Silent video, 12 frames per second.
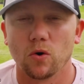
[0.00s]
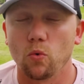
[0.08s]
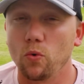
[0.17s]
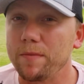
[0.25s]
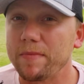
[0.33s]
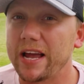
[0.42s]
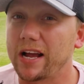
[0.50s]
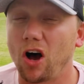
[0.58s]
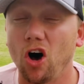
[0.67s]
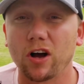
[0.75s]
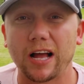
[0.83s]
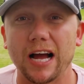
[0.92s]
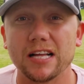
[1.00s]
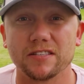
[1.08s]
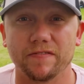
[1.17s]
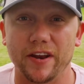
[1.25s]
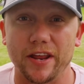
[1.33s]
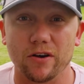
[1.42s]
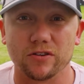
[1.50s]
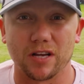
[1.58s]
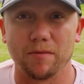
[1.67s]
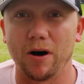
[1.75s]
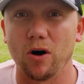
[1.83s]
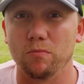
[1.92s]
We make all kinds of videos
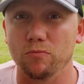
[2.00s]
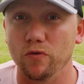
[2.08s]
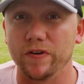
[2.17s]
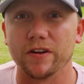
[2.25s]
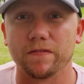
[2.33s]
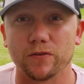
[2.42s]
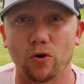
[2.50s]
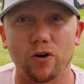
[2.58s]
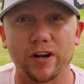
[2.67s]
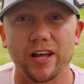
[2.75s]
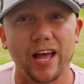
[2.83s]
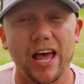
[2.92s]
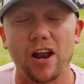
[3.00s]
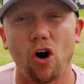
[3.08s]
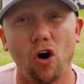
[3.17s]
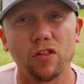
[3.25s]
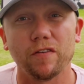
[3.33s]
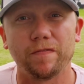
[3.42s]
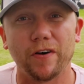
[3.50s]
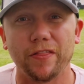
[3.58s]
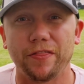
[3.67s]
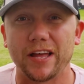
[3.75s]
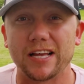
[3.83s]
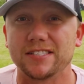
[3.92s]
about moving to Florida and all the
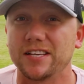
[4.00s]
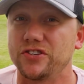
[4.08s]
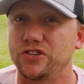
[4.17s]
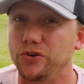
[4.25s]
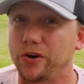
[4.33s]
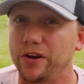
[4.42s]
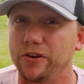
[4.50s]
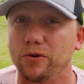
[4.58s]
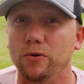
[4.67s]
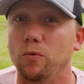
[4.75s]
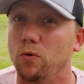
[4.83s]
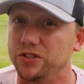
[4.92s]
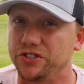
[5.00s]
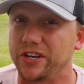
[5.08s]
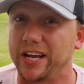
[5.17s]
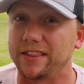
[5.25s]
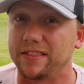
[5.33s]
fun things that you can do once you get